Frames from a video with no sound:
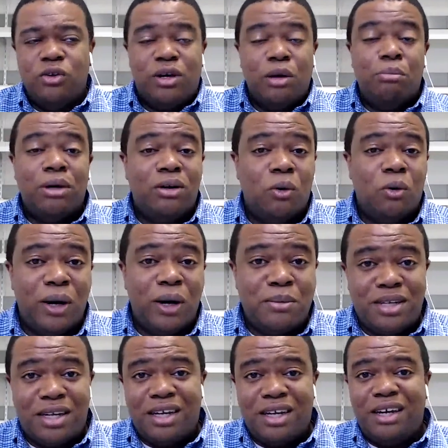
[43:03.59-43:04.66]
build a
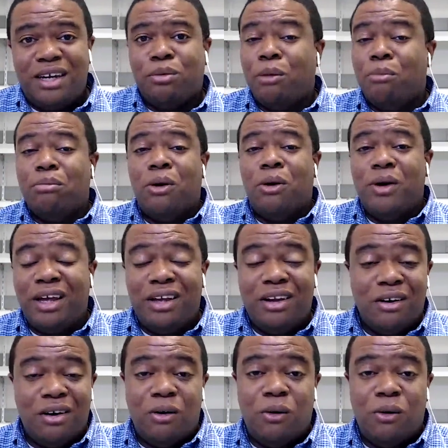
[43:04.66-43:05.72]
website promoting
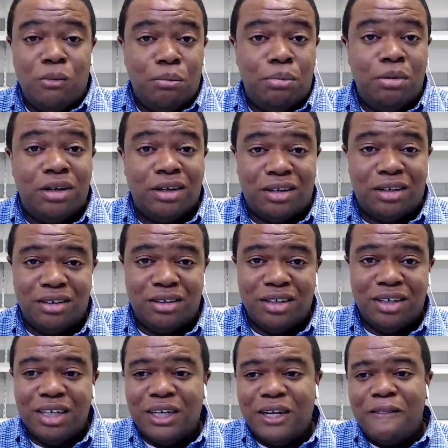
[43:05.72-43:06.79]
your own book.
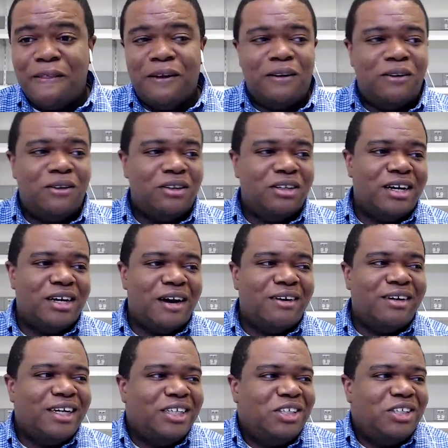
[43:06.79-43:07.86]

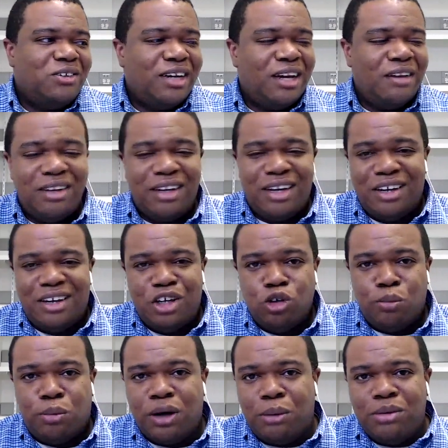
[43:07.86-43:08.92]
Nowadays you don't have to get a huge
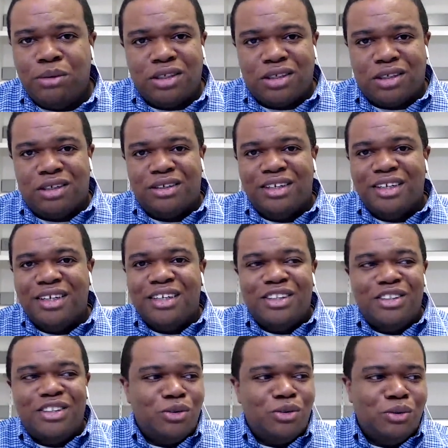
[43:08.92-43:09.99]
publisher
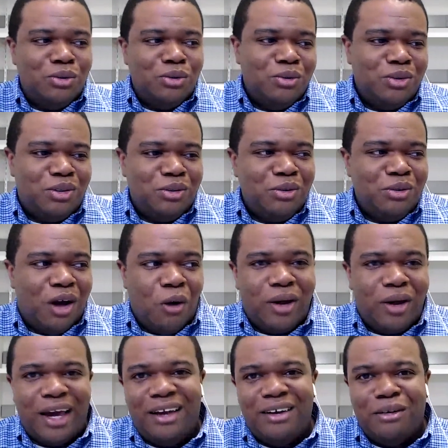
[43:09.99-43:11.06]
to
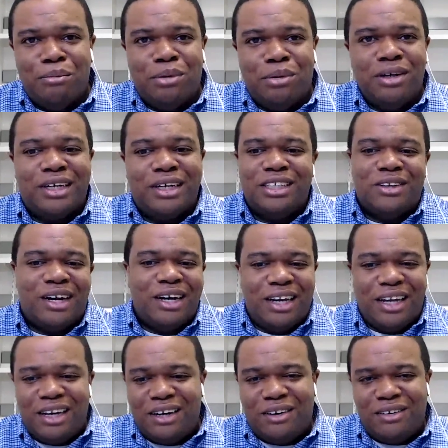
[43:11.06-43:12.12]
okay your book and try to
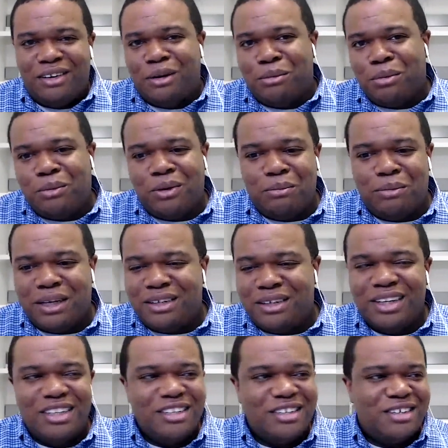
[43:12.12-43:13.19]
get it on a #1
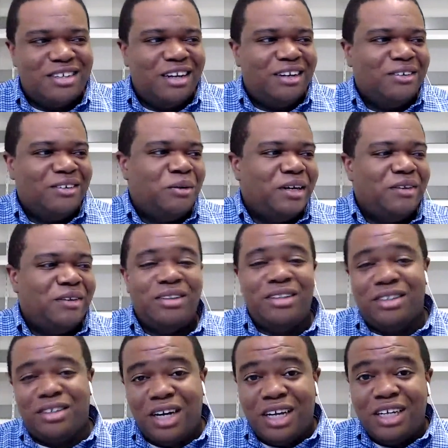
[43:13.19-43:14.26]
bestseller or whatever it is.
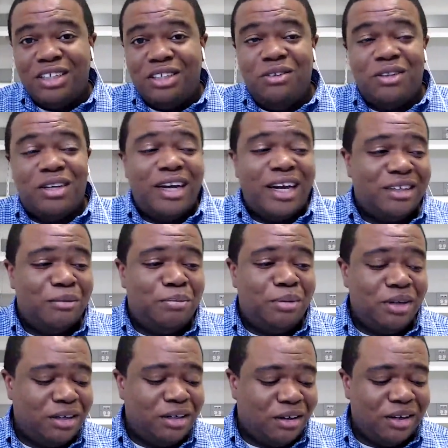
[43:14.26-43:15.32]
You can actually
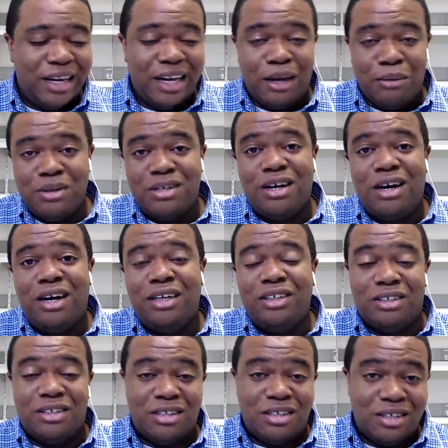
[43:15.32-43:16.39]
put it on Amazon
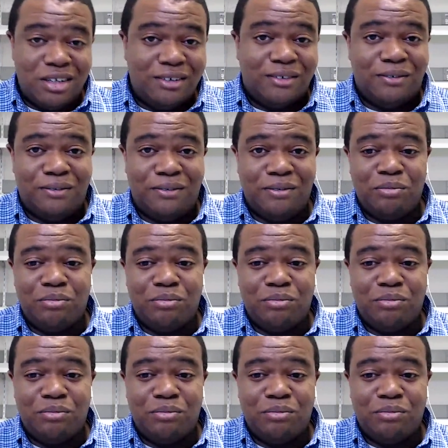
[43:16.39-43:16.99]
yourself.